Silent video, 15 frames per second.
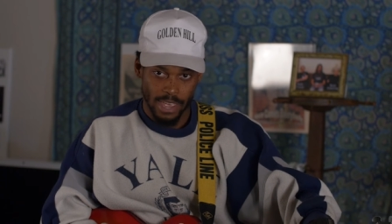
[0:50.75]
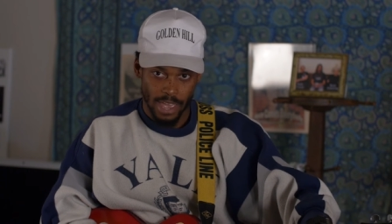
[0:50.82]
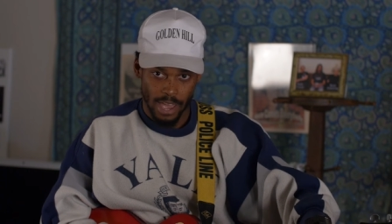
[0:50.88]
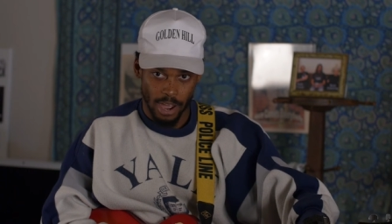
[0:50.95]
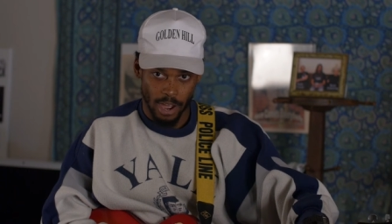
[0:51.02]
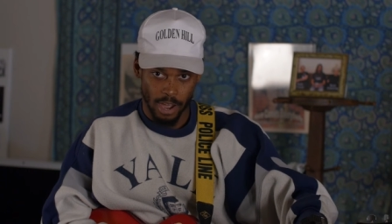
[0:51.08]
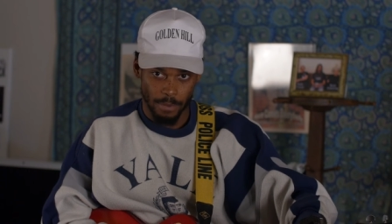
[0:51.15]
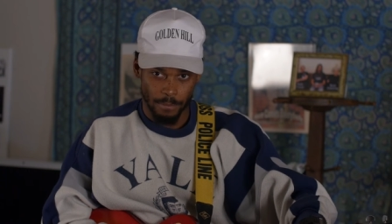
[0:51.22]

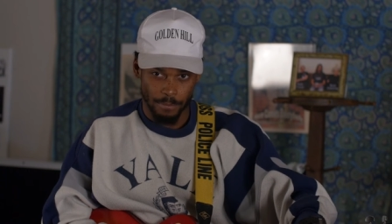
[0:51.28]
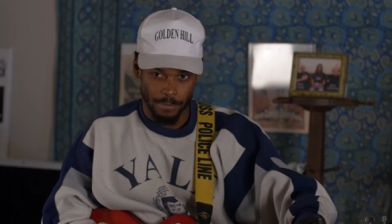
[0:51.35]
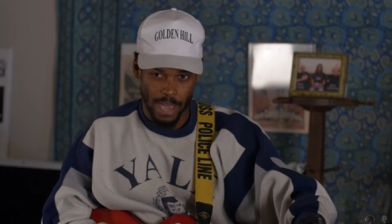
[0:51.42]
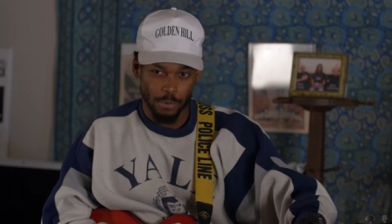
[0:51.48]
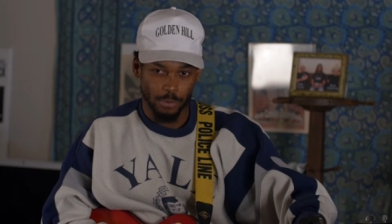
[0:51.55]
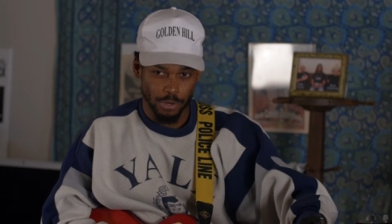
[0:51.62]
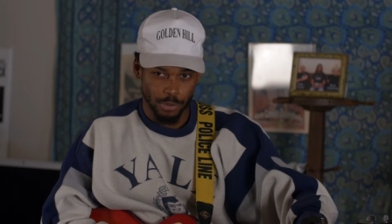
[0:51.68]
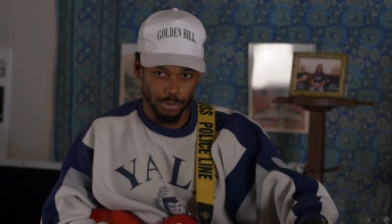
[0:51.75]
Um, that
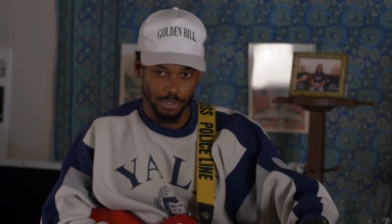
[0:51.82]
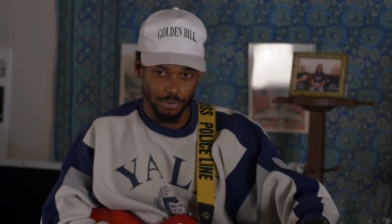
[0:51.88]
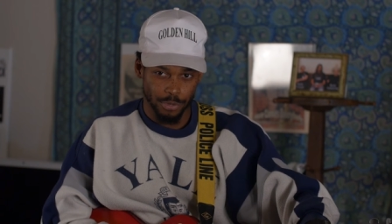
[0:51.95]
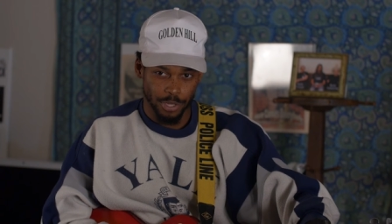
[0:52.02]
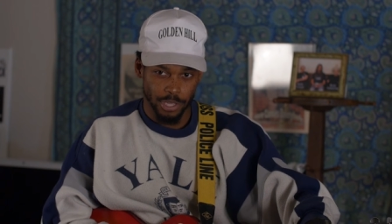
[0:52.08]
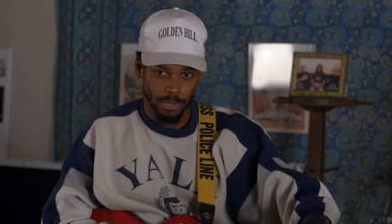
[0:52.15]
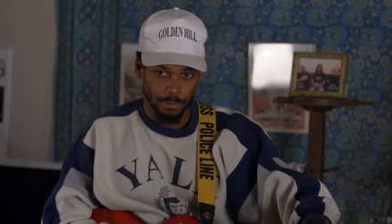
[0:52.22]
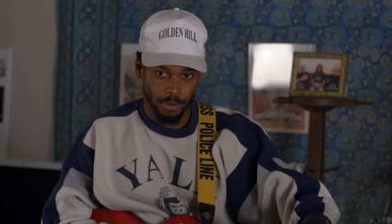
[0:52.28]
one was
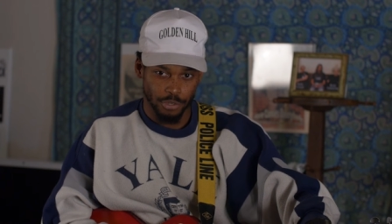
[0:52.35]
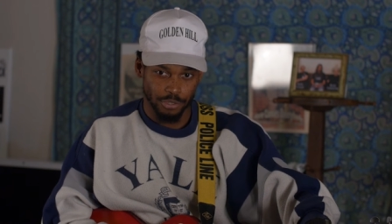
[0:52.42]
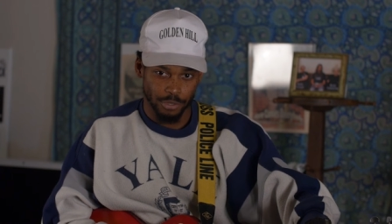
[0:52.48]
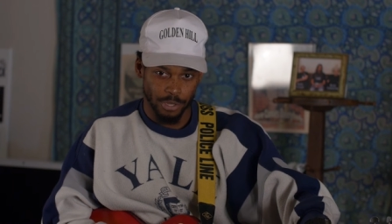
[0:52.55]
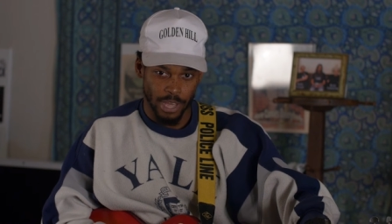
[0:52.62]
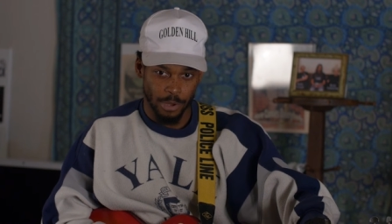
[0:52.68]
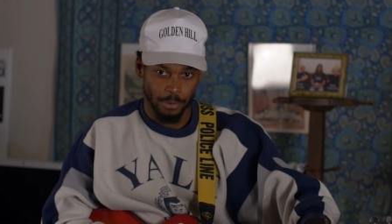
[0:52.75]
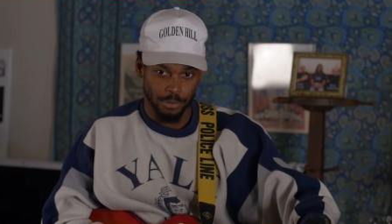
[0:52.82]
really
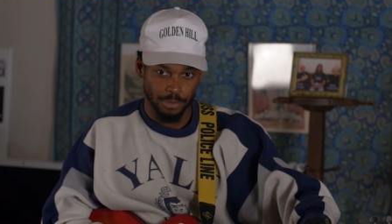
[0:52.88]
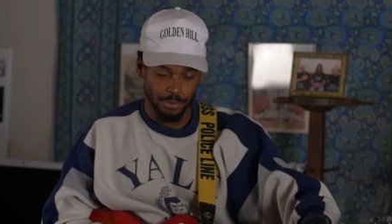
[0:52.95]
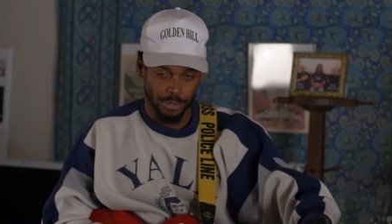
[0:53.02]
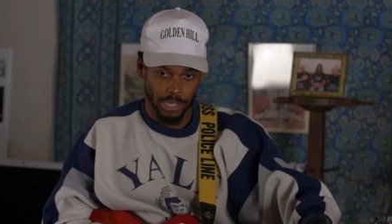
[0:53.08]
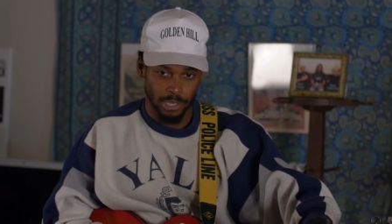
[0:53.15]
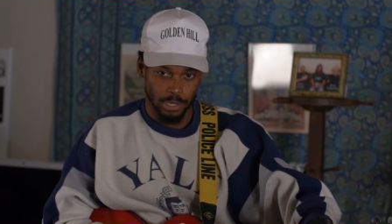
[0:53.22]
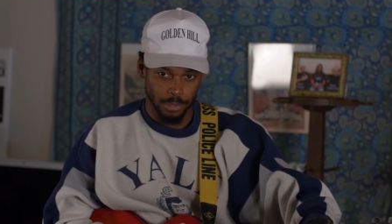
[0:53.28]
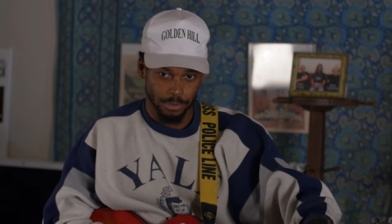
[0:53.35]
emotional. That one was
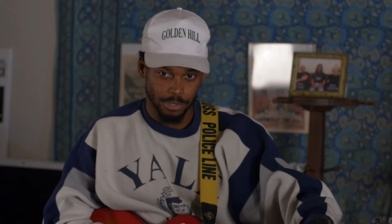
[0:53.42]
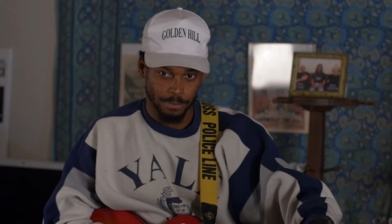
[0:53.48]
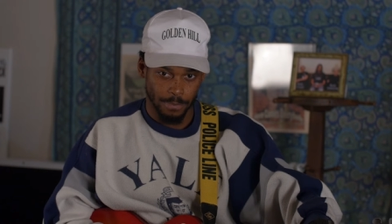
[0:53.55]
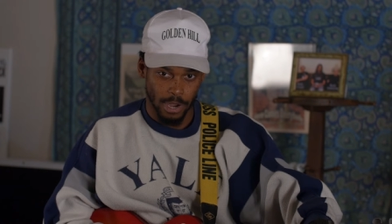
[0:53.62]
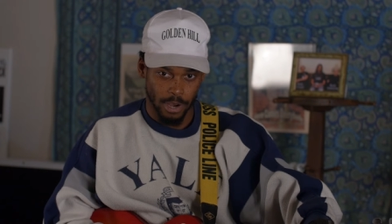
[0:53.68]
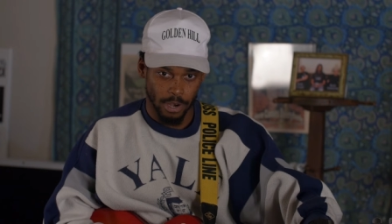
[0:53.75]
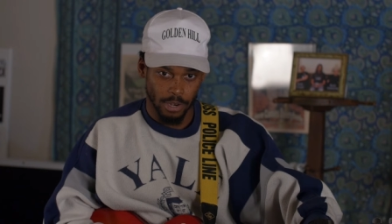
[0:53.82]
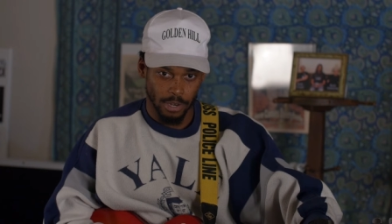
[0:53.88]
really close to
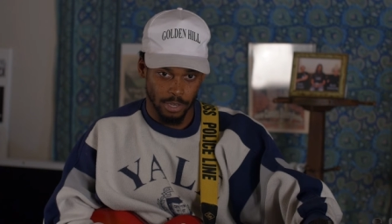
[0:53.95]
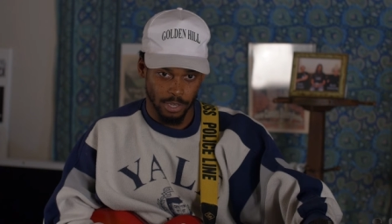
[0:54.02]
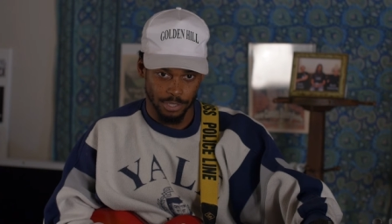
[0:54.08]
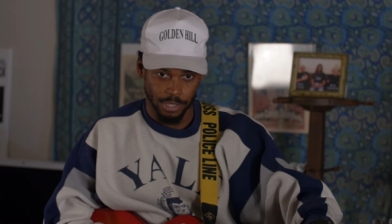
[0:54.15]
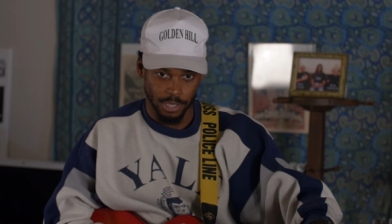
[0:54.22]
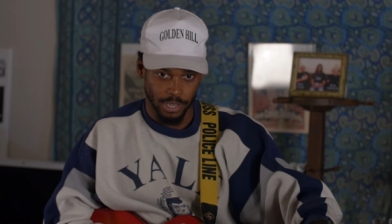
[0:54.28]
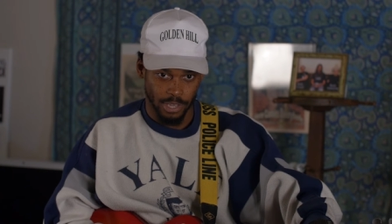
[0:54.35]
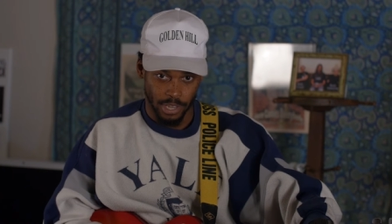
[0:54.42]
my heart because
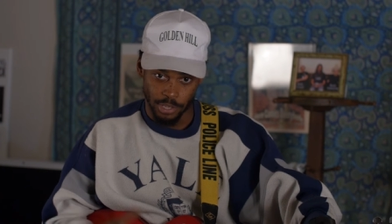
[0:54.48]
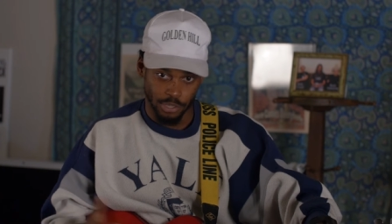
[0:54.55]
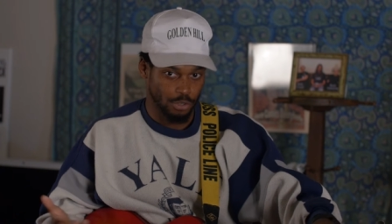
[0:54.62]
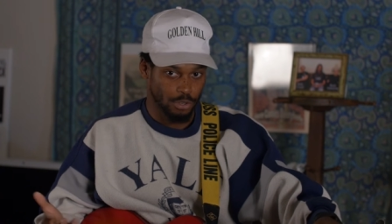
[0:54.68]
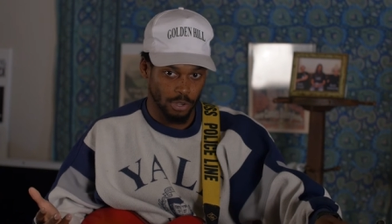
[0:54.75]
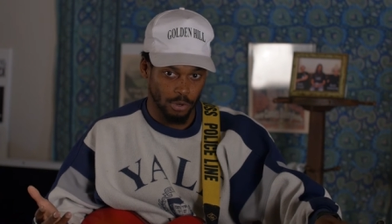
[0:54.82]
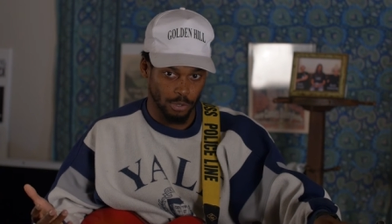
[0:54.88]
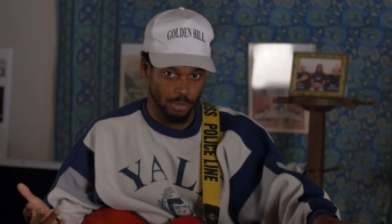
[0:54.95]
you
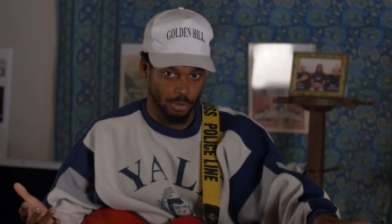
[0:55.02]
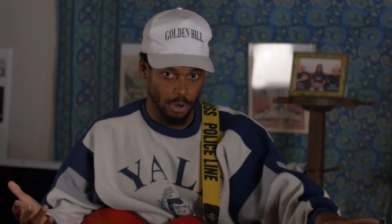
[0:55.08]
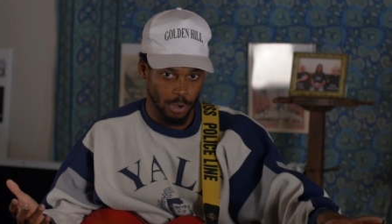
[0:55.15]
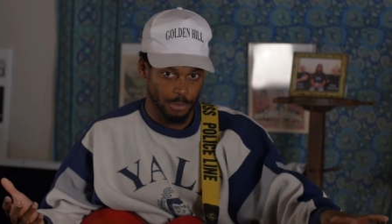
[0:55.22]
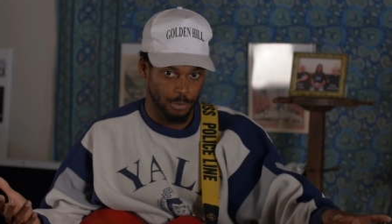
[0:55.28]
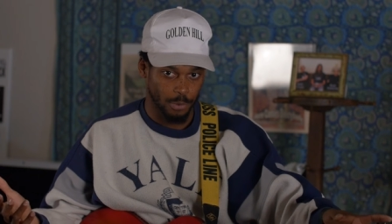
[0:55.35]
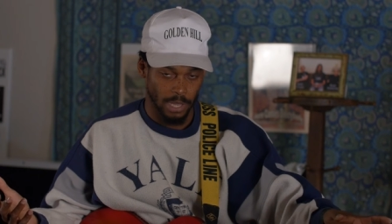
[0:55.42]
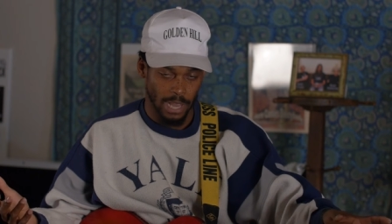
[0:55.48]
go you go
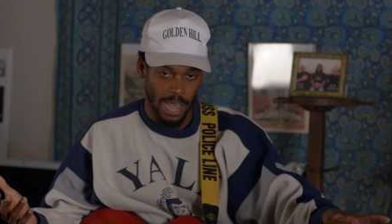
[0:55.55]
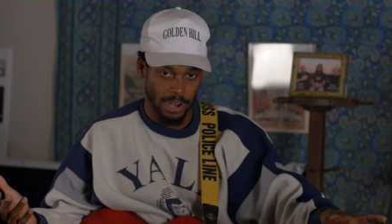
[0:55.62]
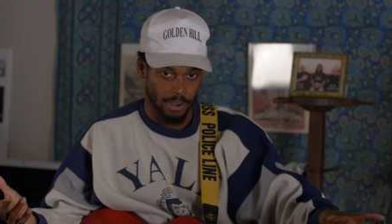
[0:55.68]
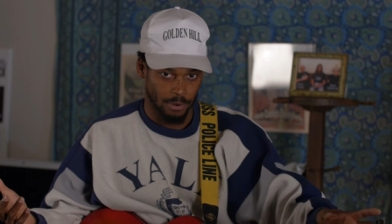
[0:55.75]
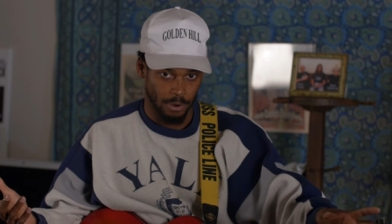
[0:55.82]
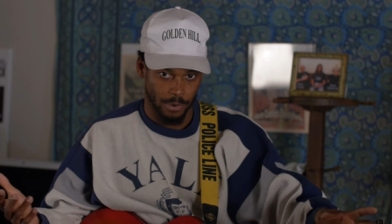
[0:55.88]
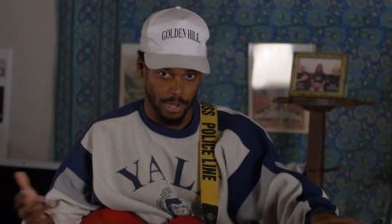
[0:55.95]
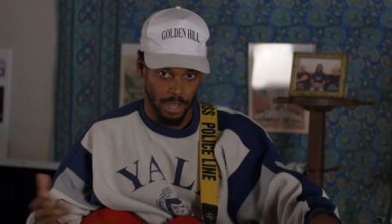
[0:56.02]
through a lot
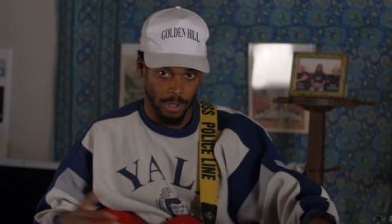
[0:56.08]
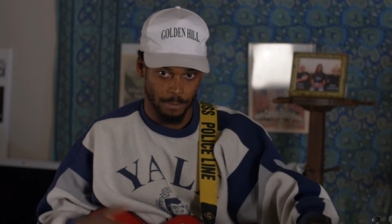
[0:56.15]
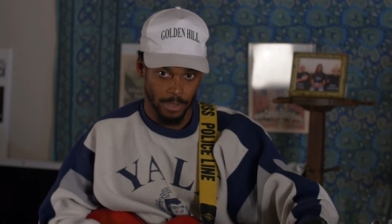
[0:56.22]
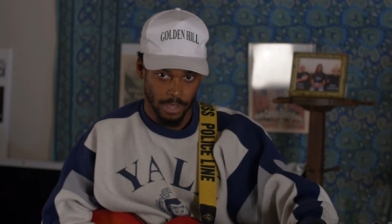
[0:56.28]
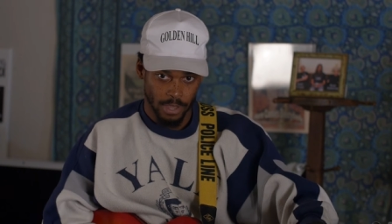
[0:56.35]
growing up.